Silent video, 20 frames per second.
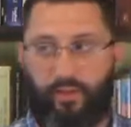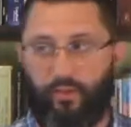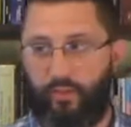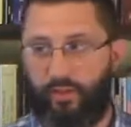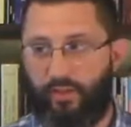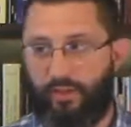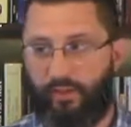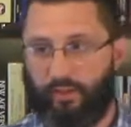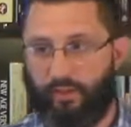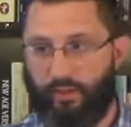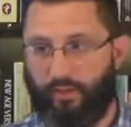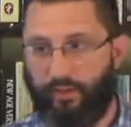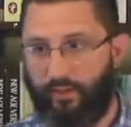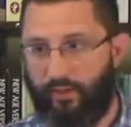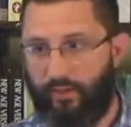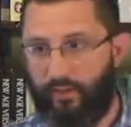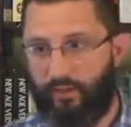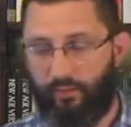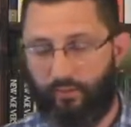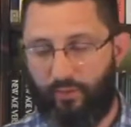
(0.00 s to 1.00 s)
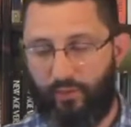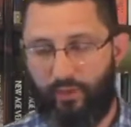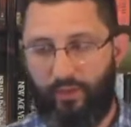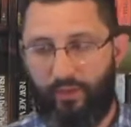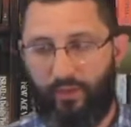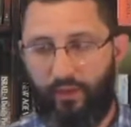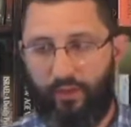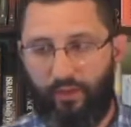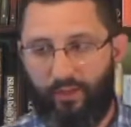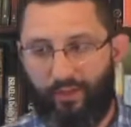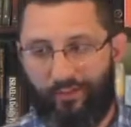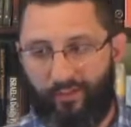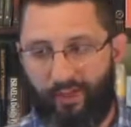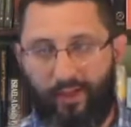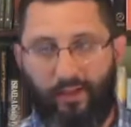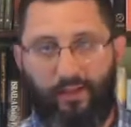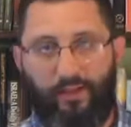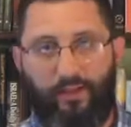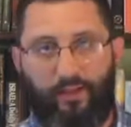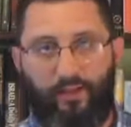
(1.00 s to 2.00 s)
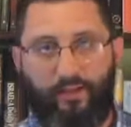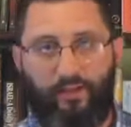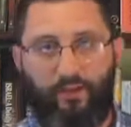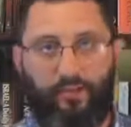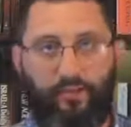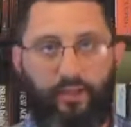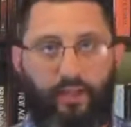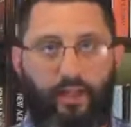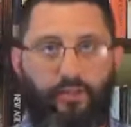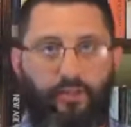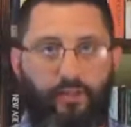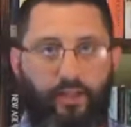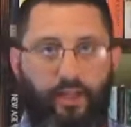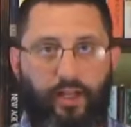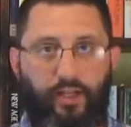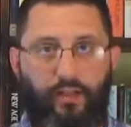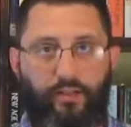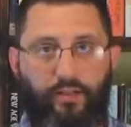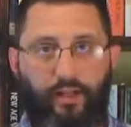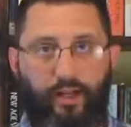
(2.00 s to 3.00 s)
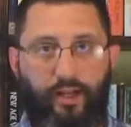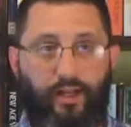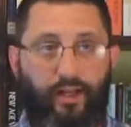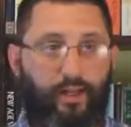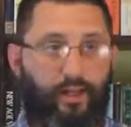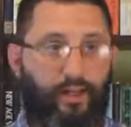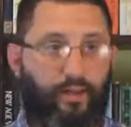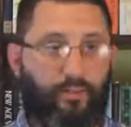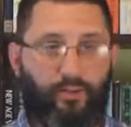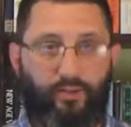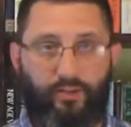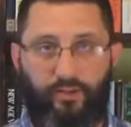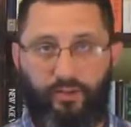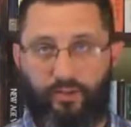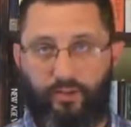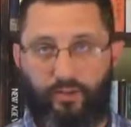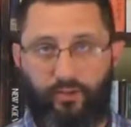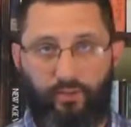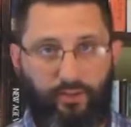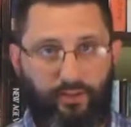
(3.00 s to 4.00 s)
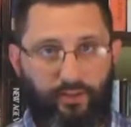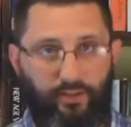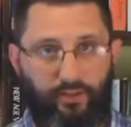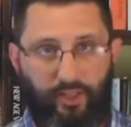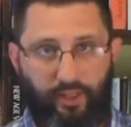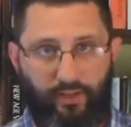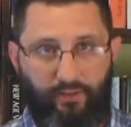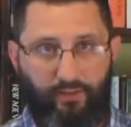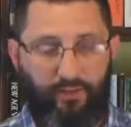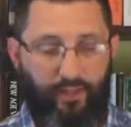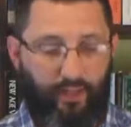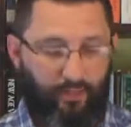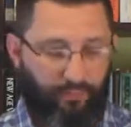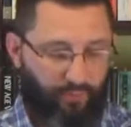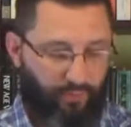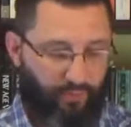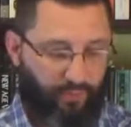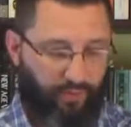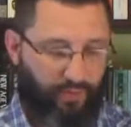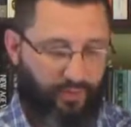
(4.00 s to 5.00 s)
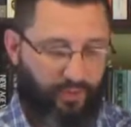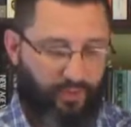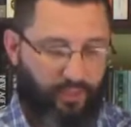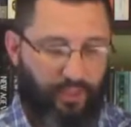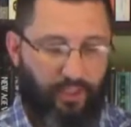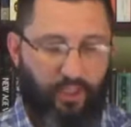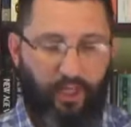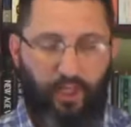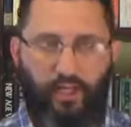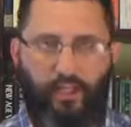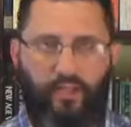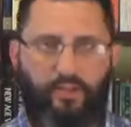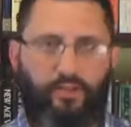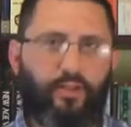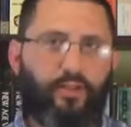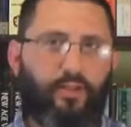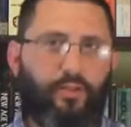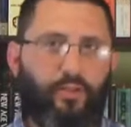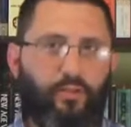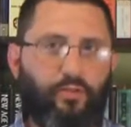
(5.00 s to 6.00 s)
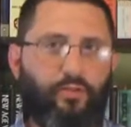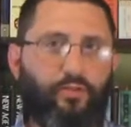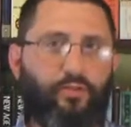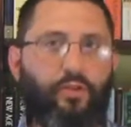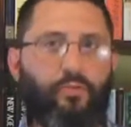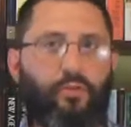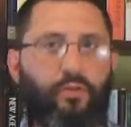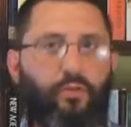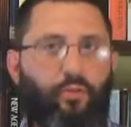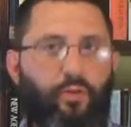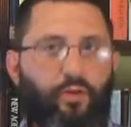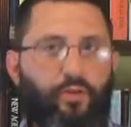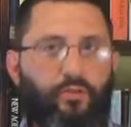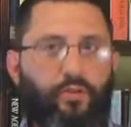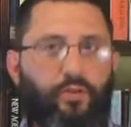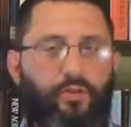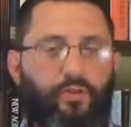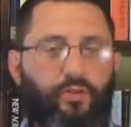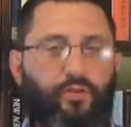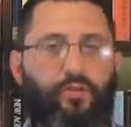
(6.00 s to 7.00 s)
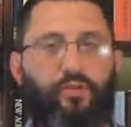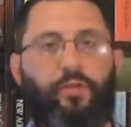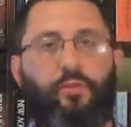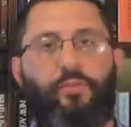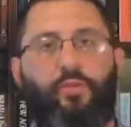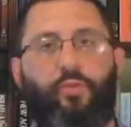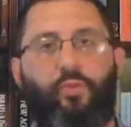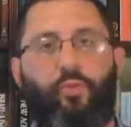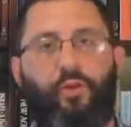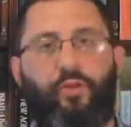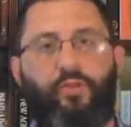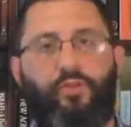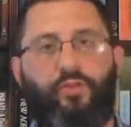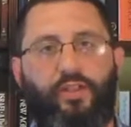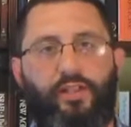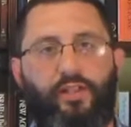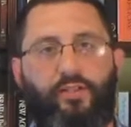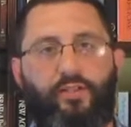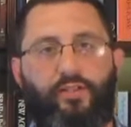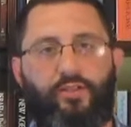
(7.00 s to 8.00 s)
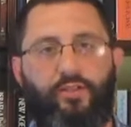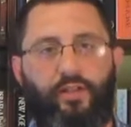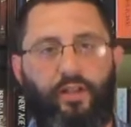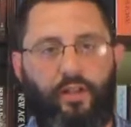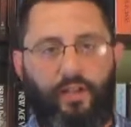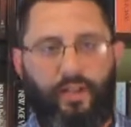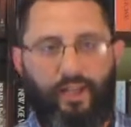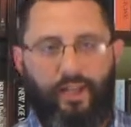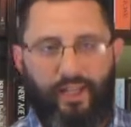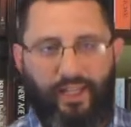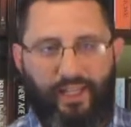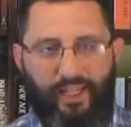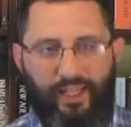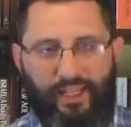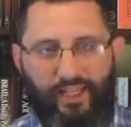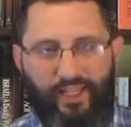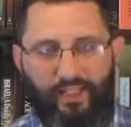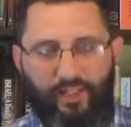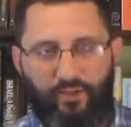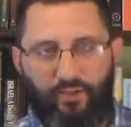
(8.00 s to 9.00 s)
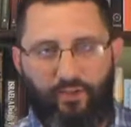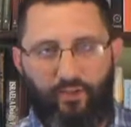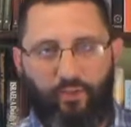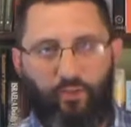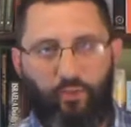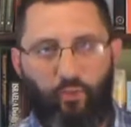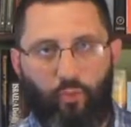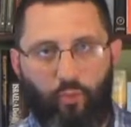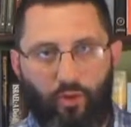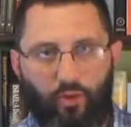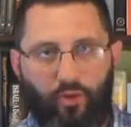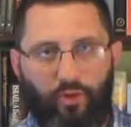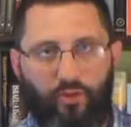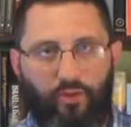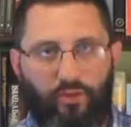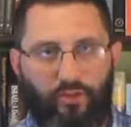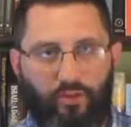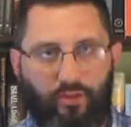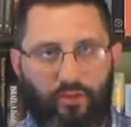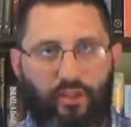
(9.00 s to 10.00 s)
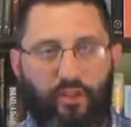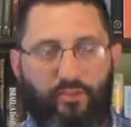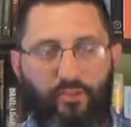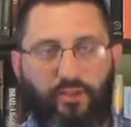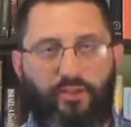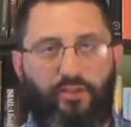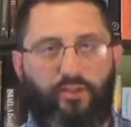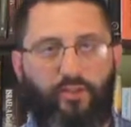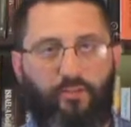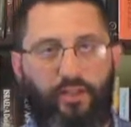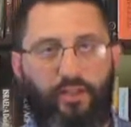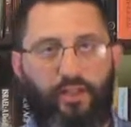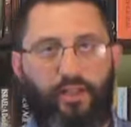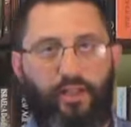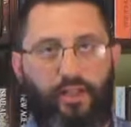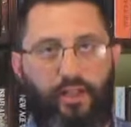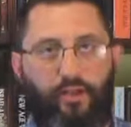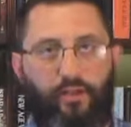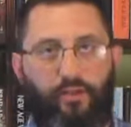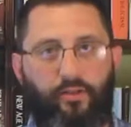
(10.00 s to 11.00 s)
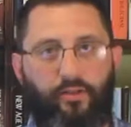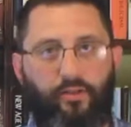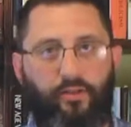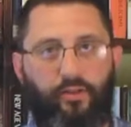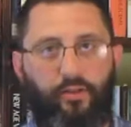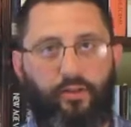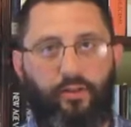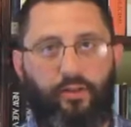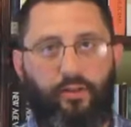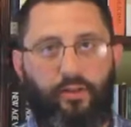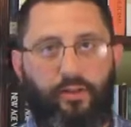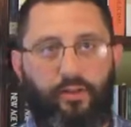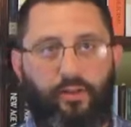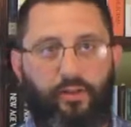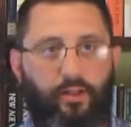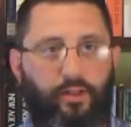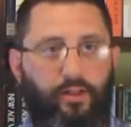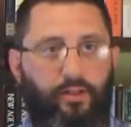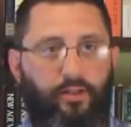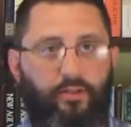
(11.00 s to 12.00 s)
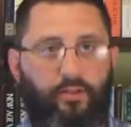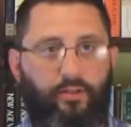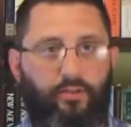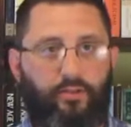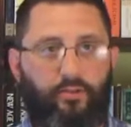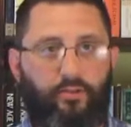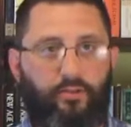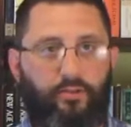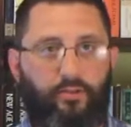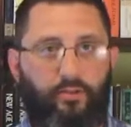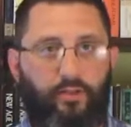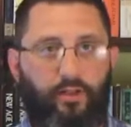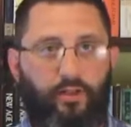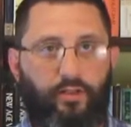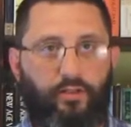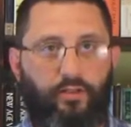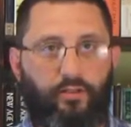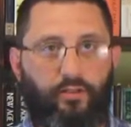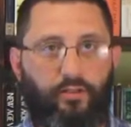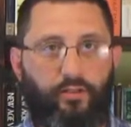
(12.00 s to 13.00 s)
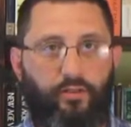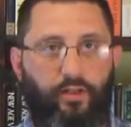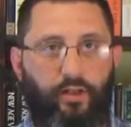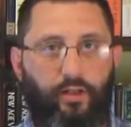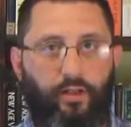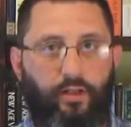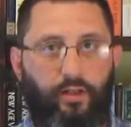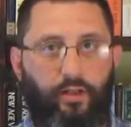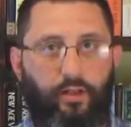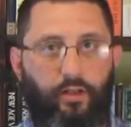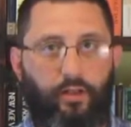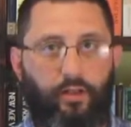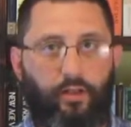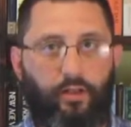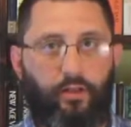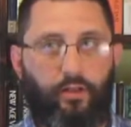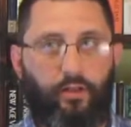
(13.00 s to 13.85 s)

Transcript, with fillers: were out witnessing and things, and we ran into this educated guy, and I was just newly saved at that point, and he said, "Can you show me one verse of Scripture where Jesus, in His own words, is condemning somebody to hell?" And I just kind of stood there like,